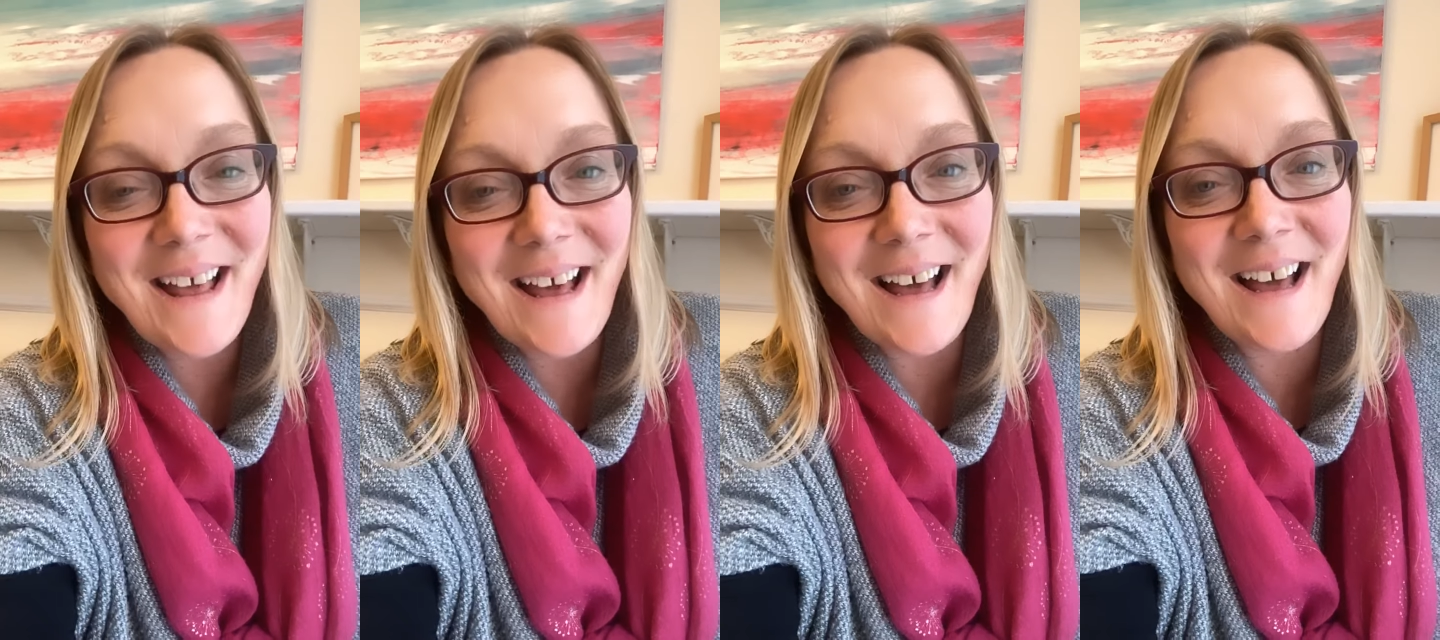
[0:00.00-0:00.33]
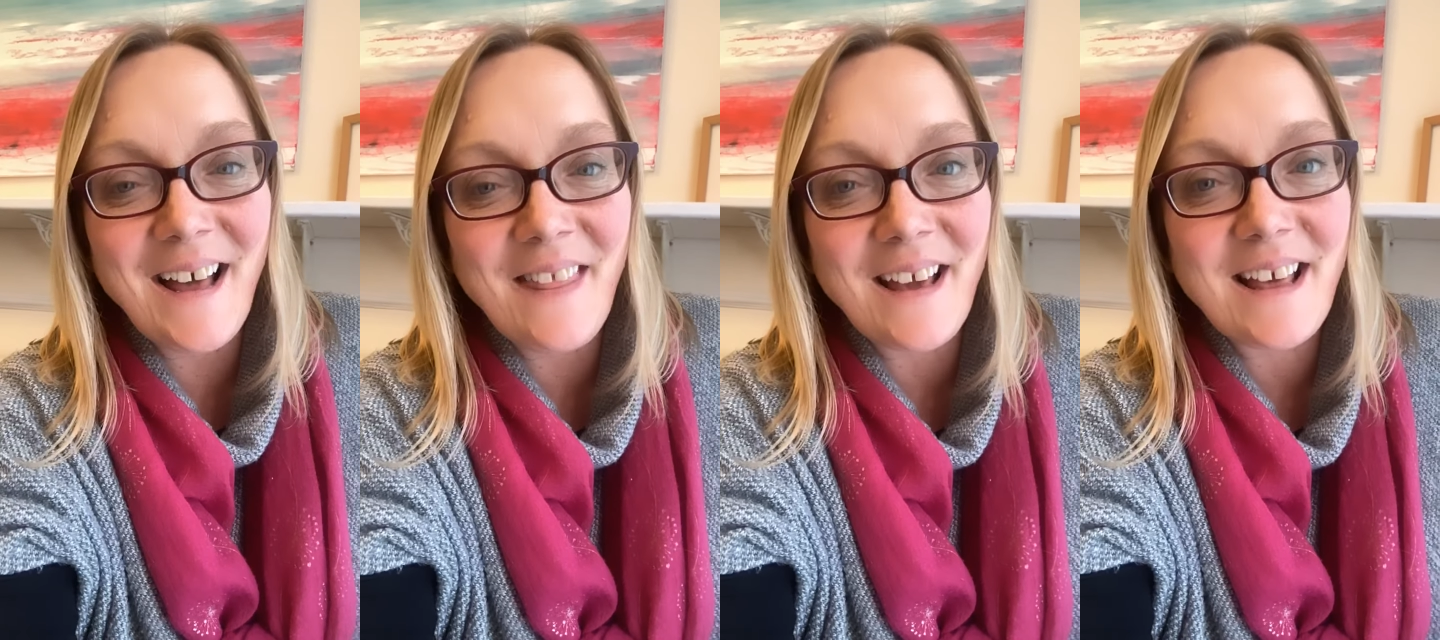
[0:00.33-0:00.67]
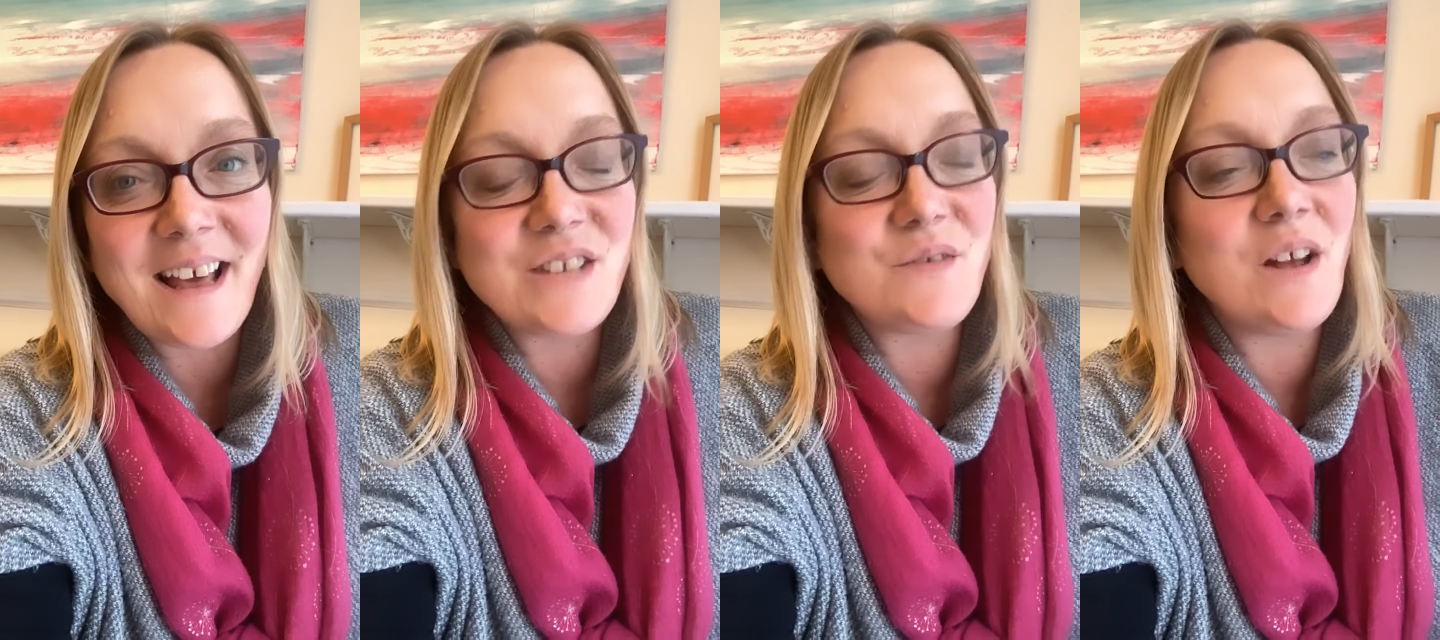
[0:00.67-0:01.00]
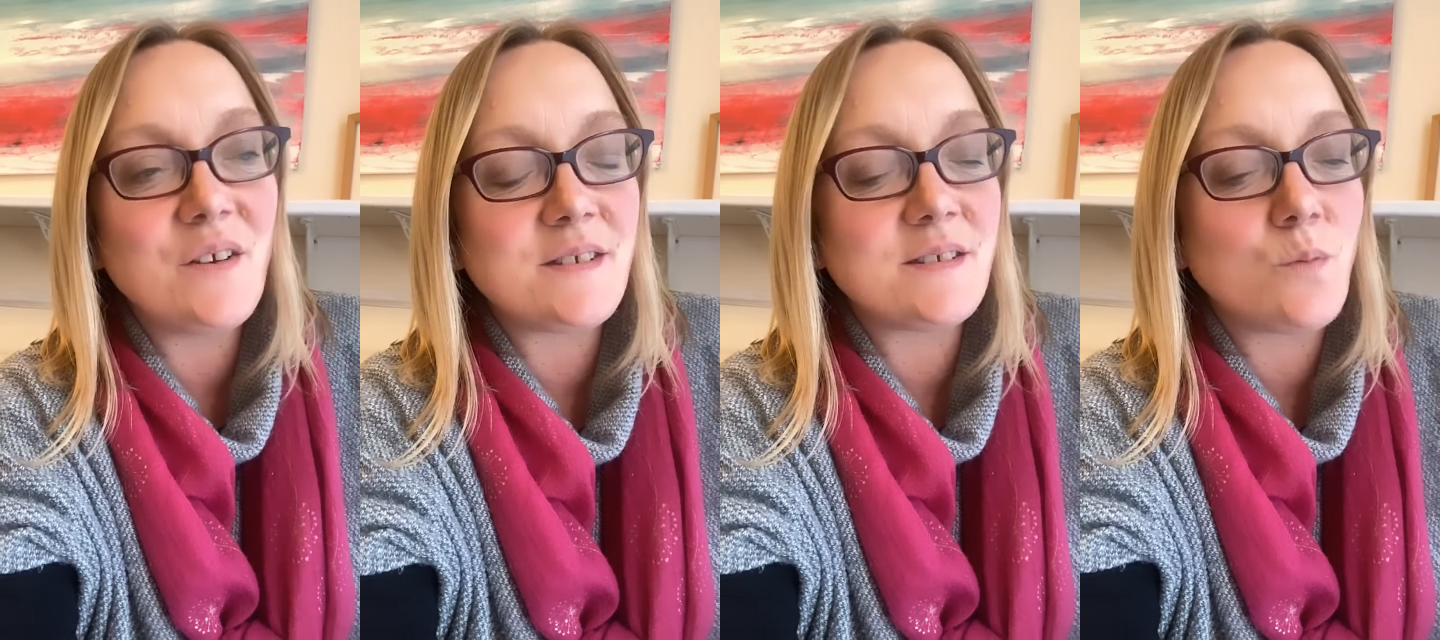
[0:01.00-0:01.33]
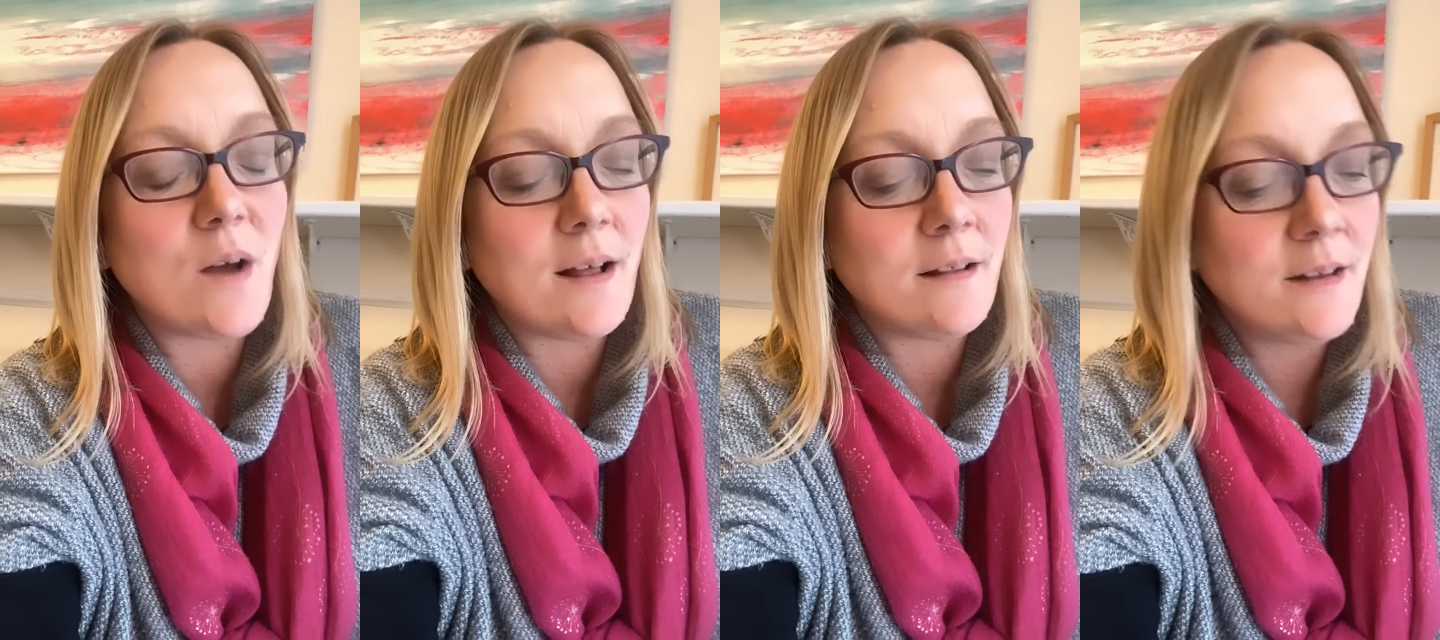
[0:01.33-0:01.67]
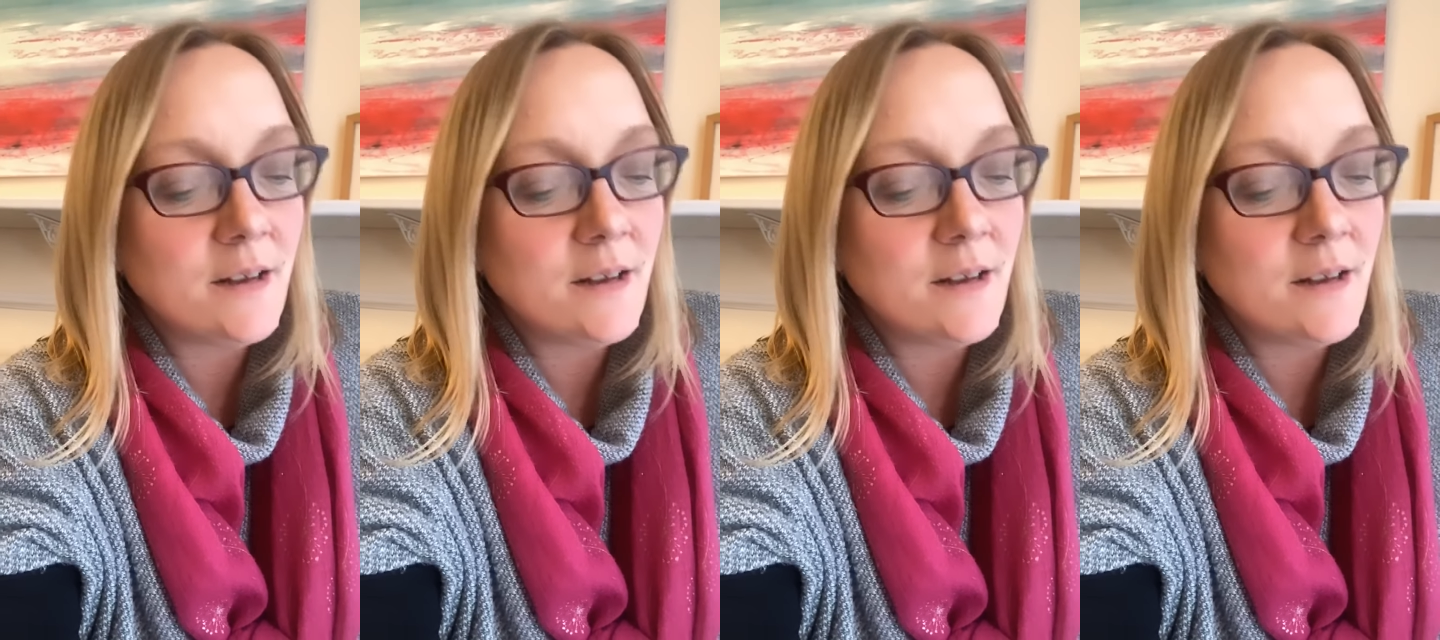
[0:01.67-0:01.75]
that cash flows as well.